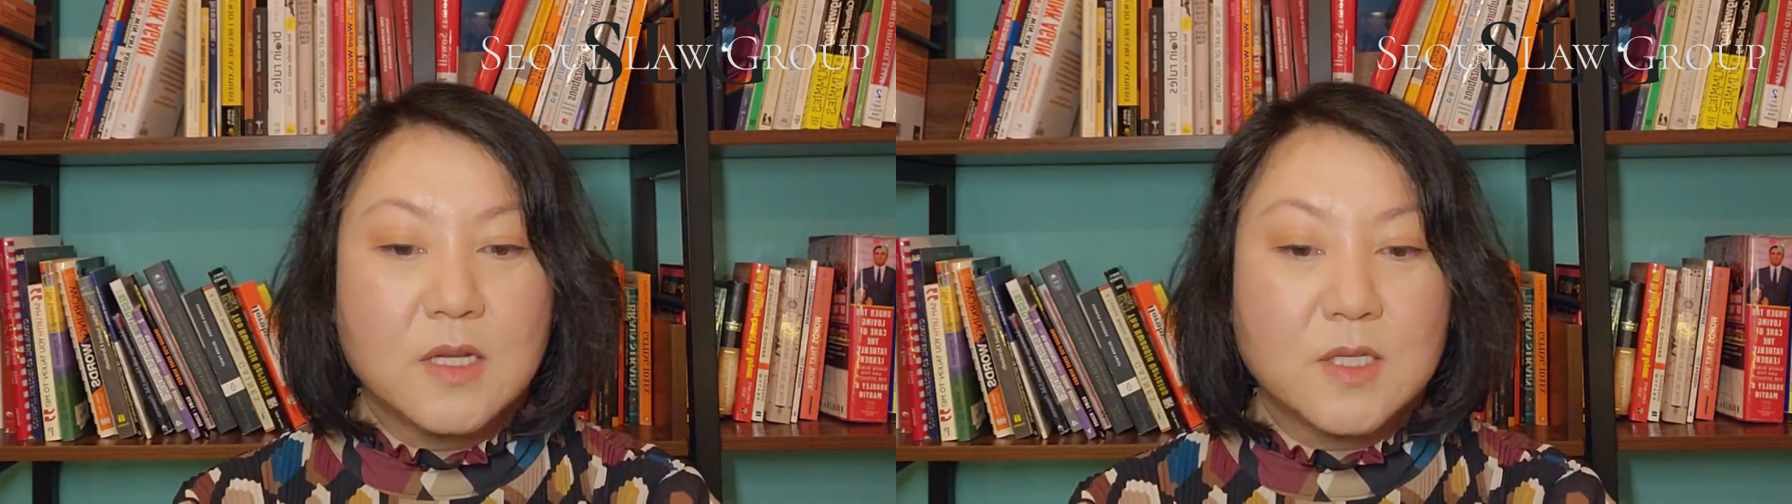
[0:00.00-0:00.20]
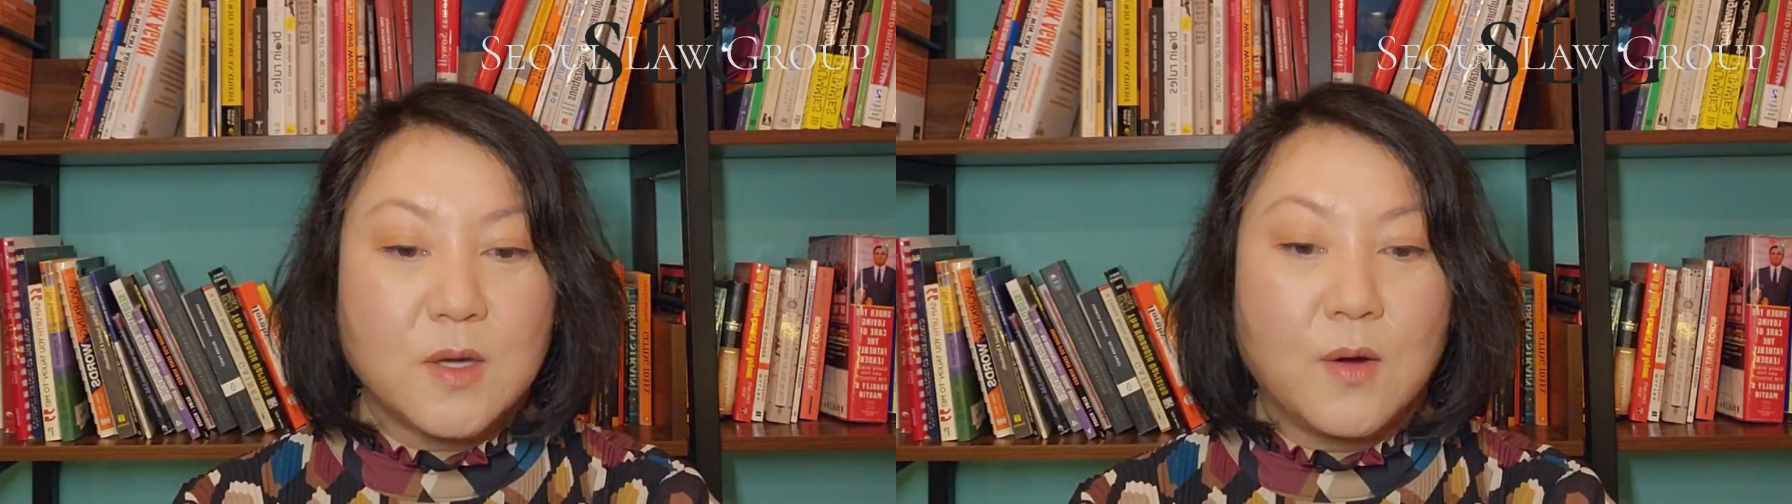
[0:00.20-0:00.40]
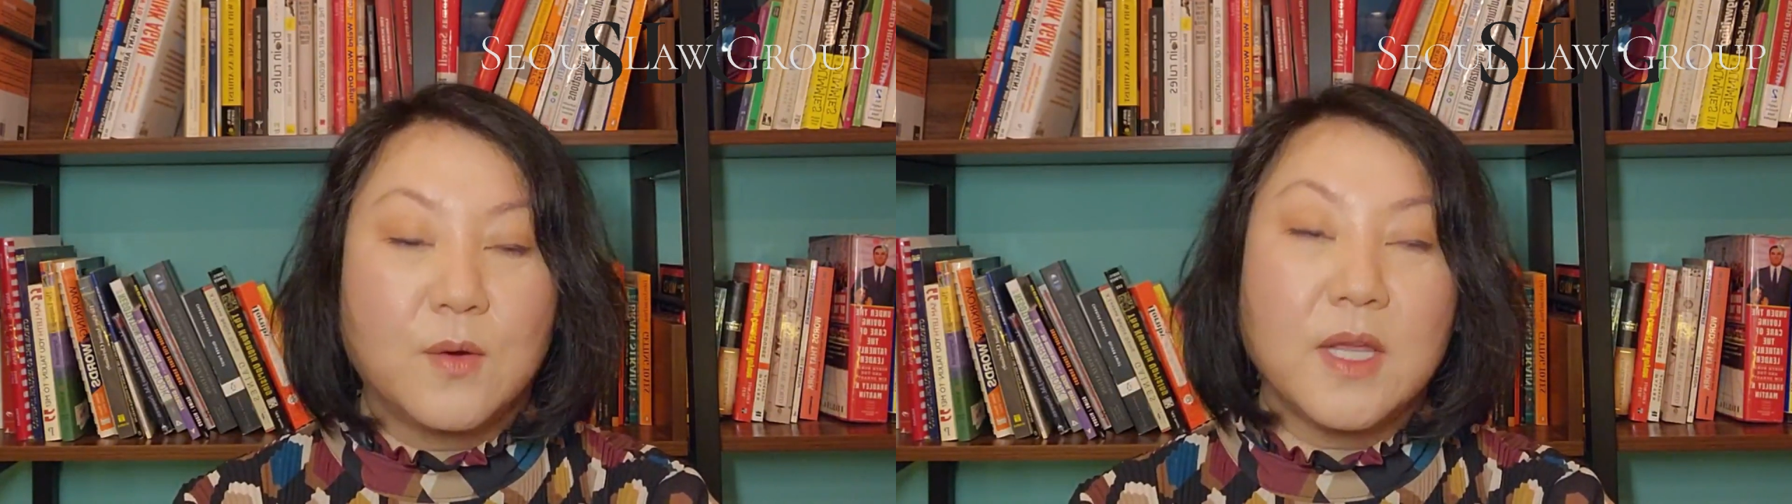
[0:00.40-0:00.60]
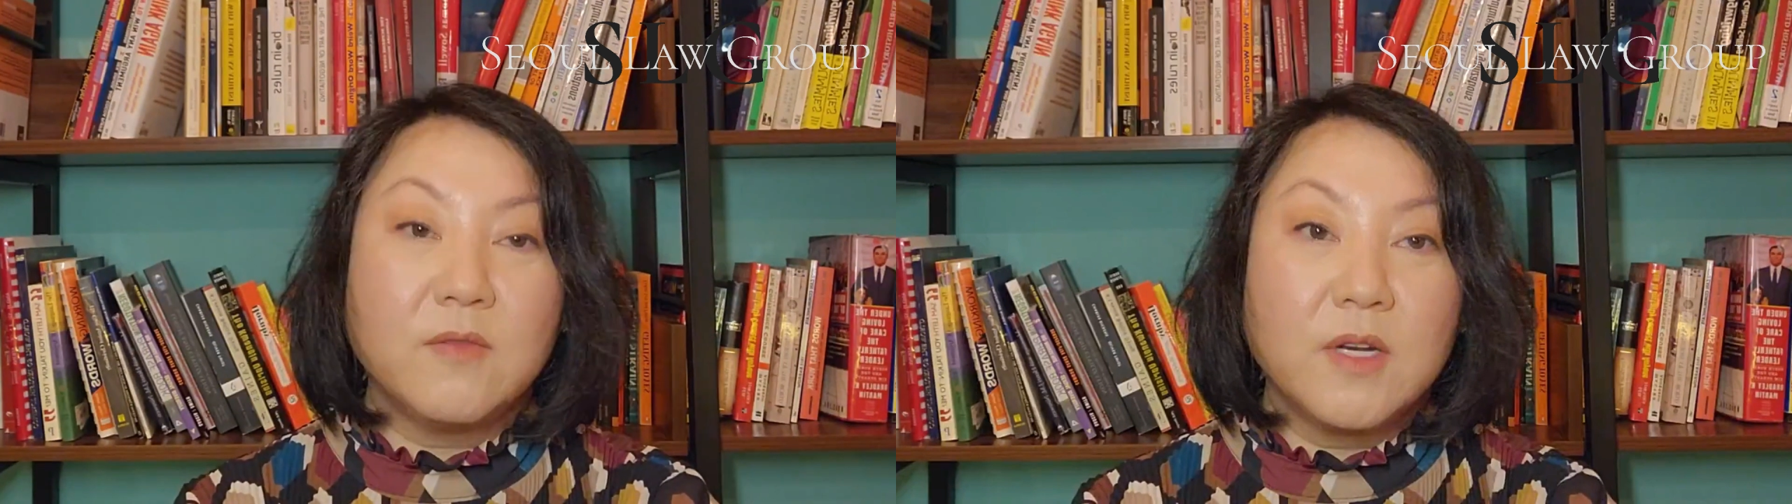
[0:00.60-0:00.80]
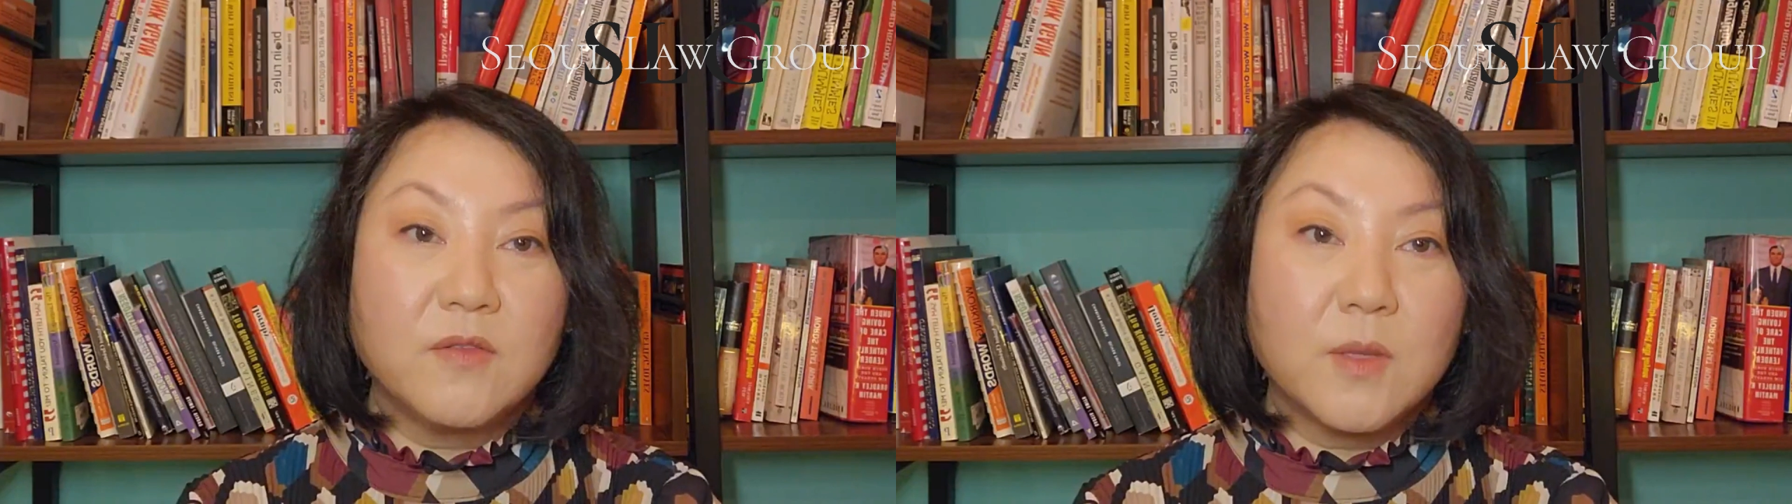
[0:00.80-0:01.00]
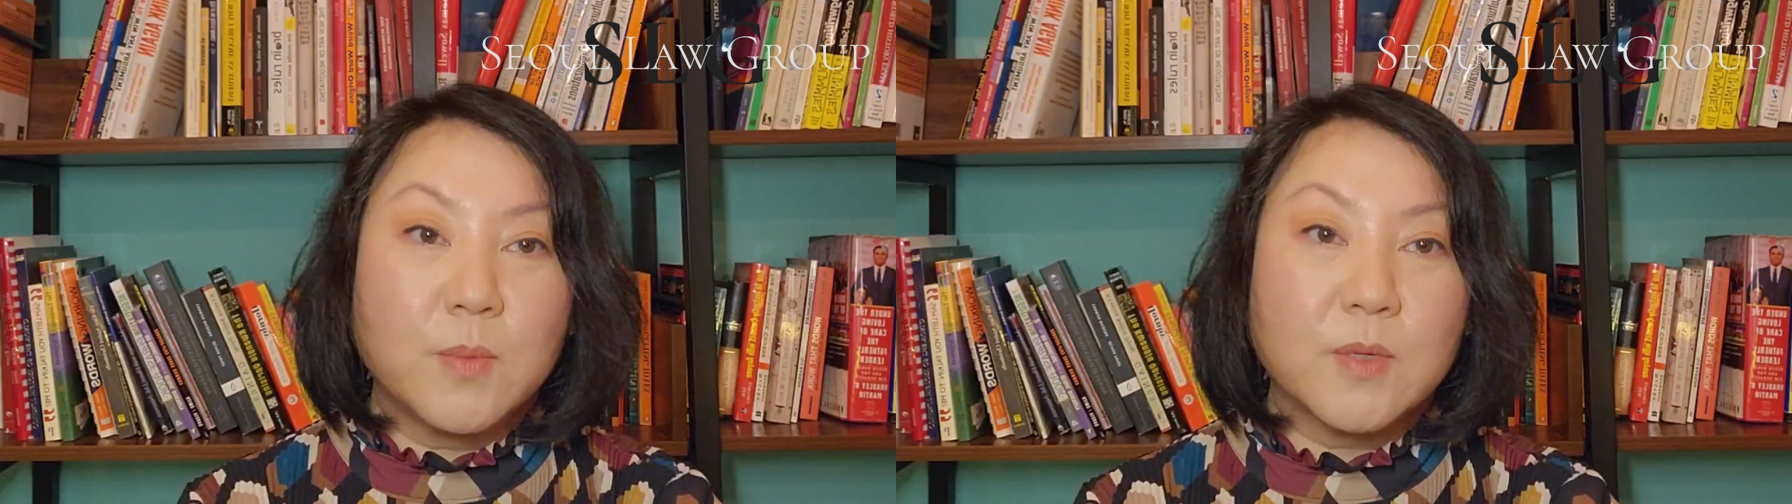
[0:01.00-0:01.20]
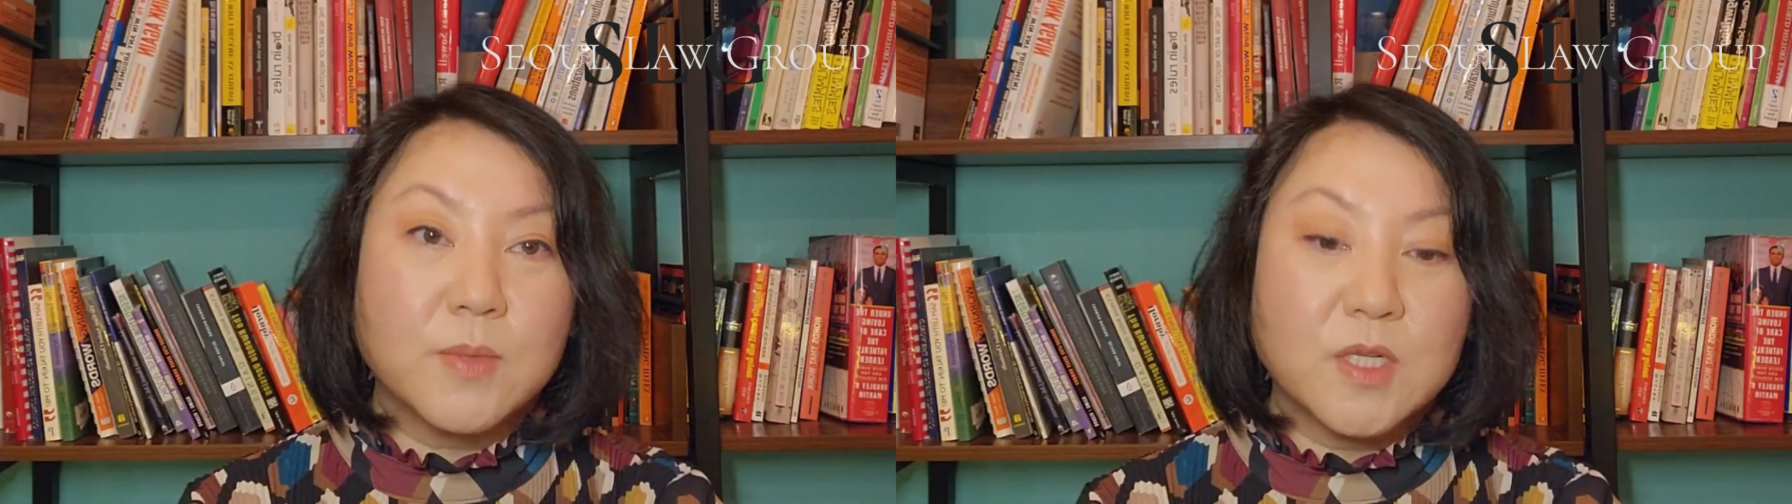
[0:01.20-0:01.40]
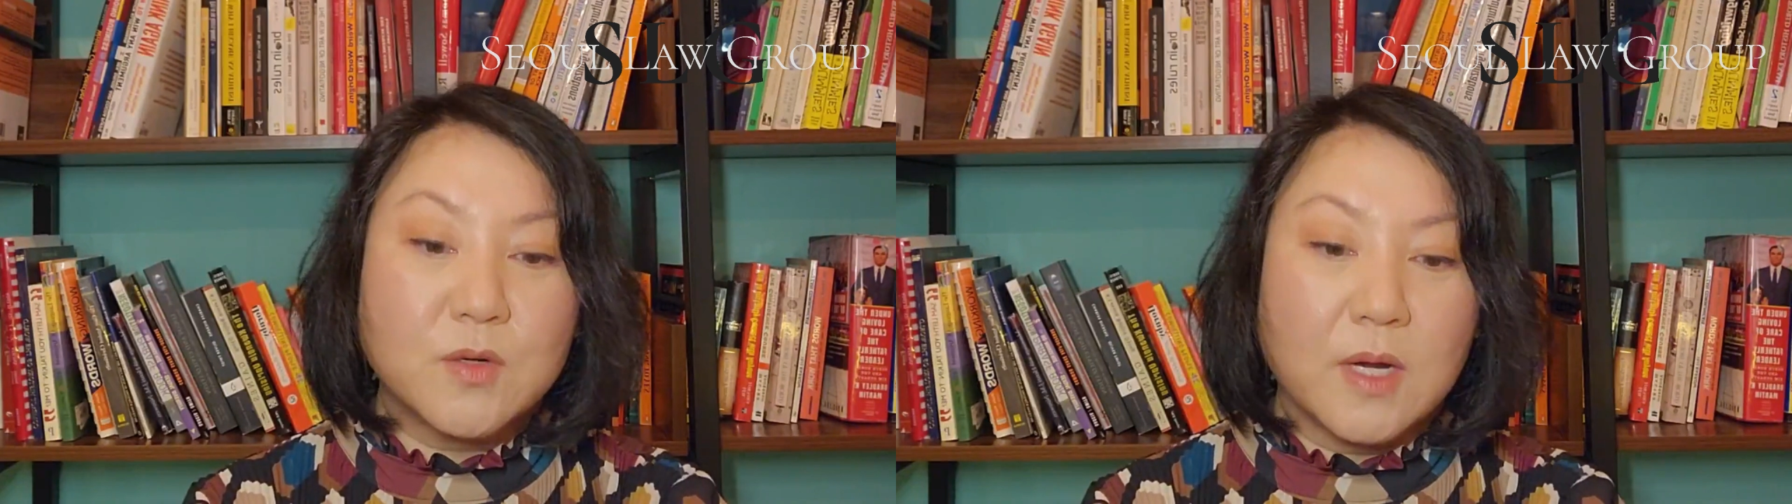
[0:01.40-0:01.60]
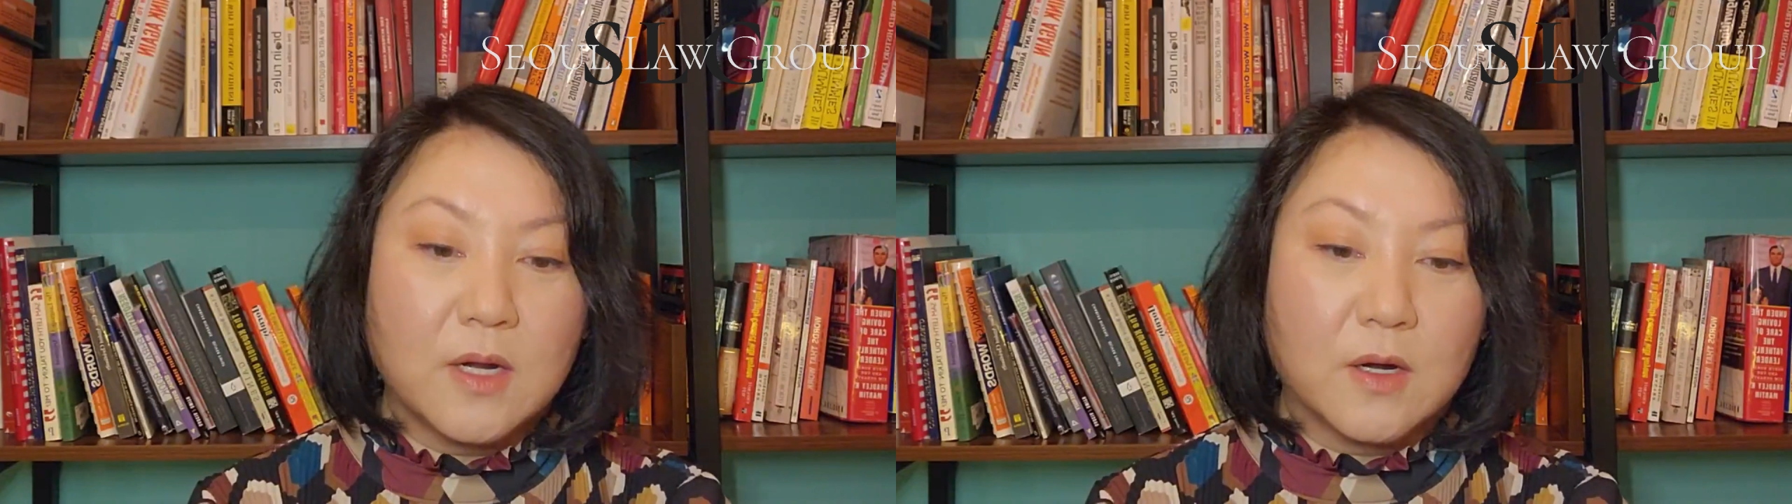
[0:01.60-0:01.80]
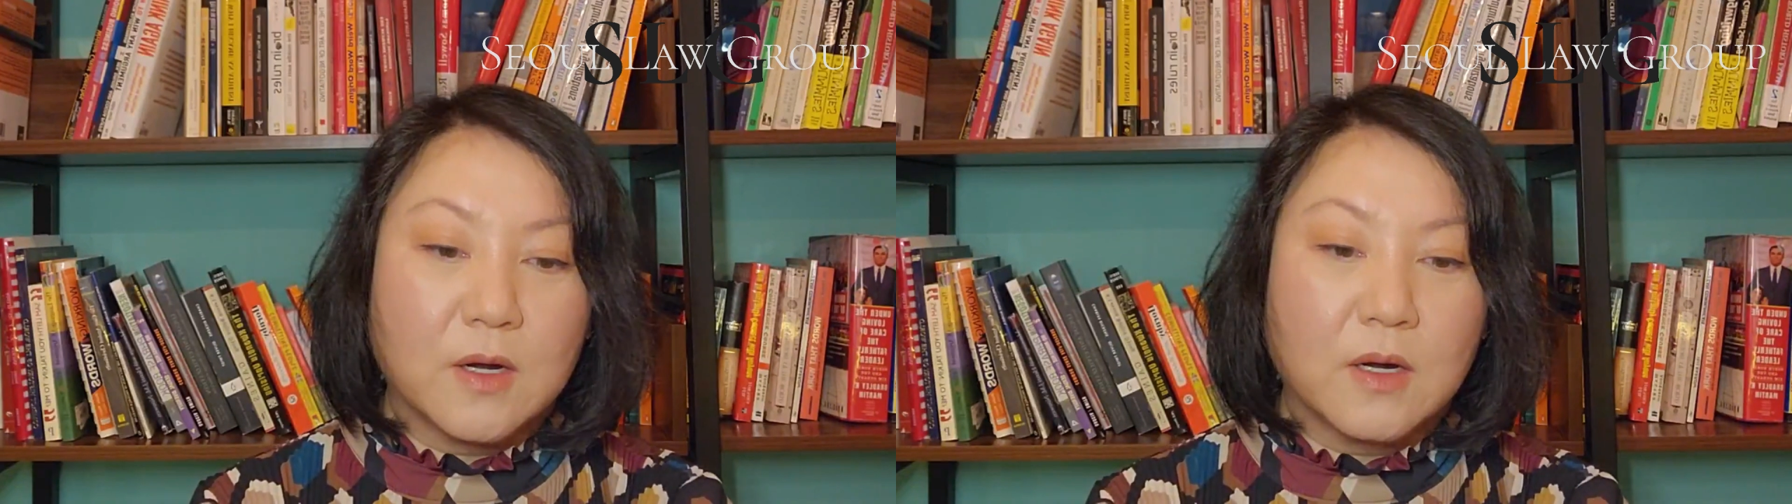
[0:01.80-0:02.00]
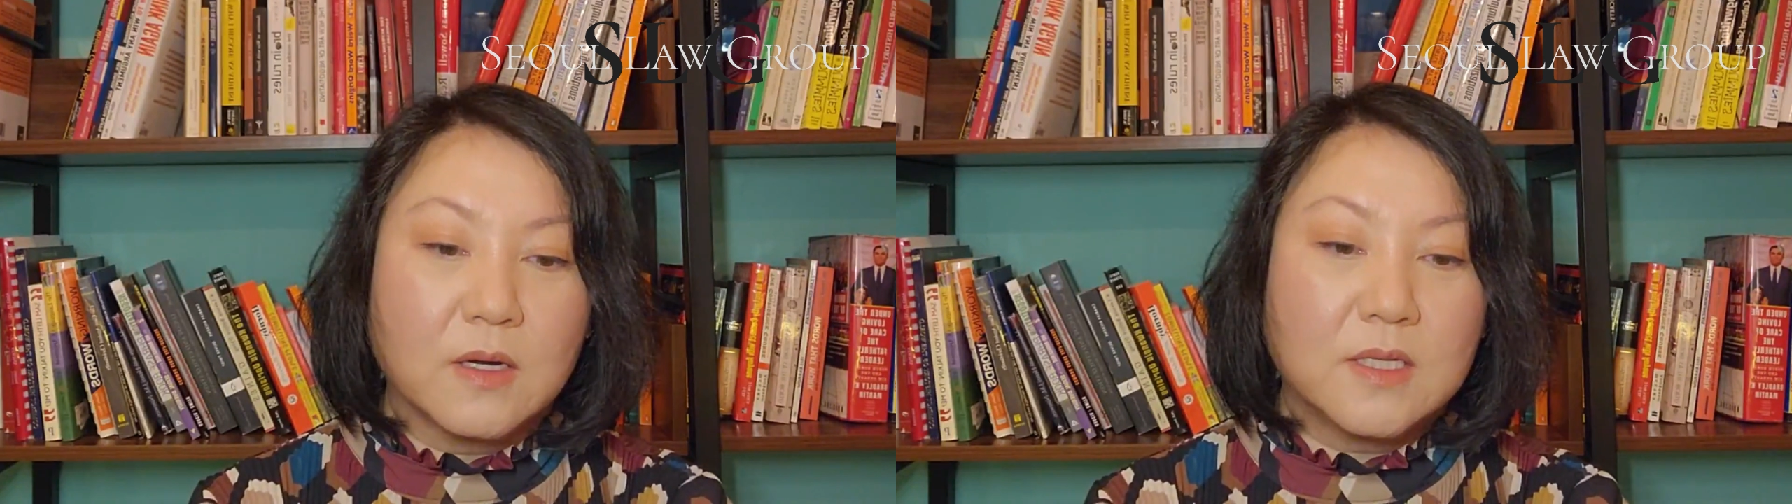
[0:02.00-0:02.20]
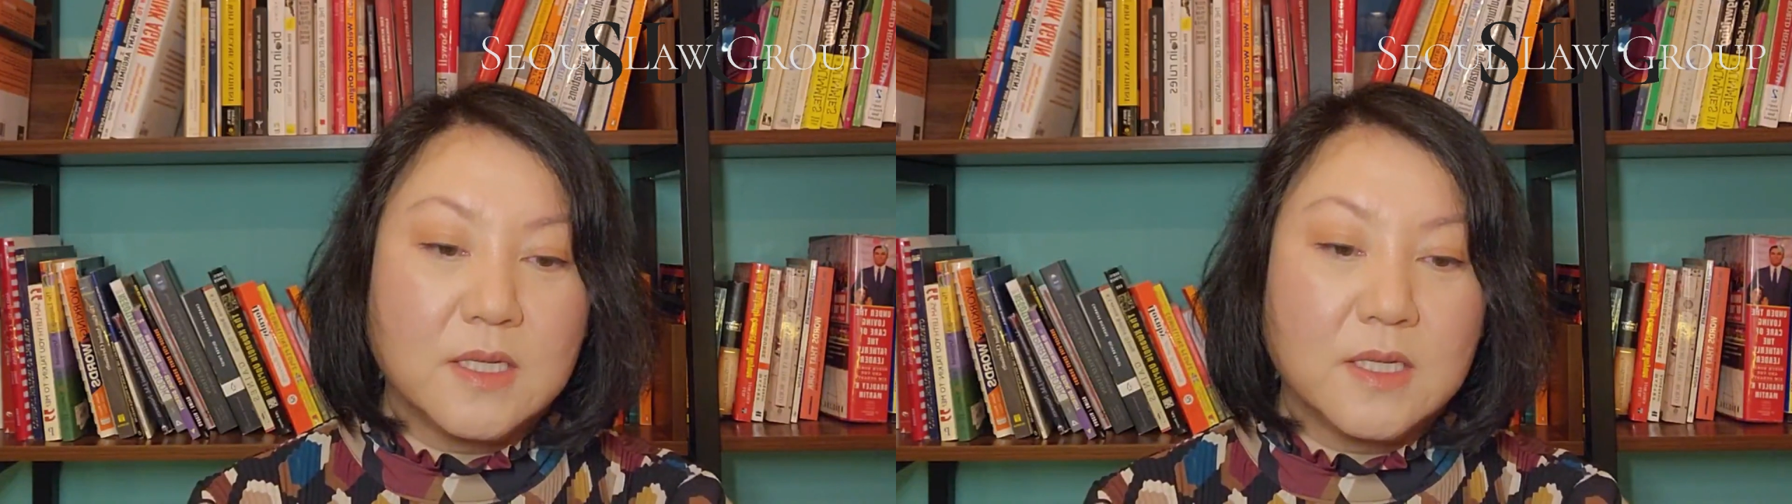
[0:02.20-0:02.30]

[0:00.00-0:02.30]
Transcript: So even if the perpetrator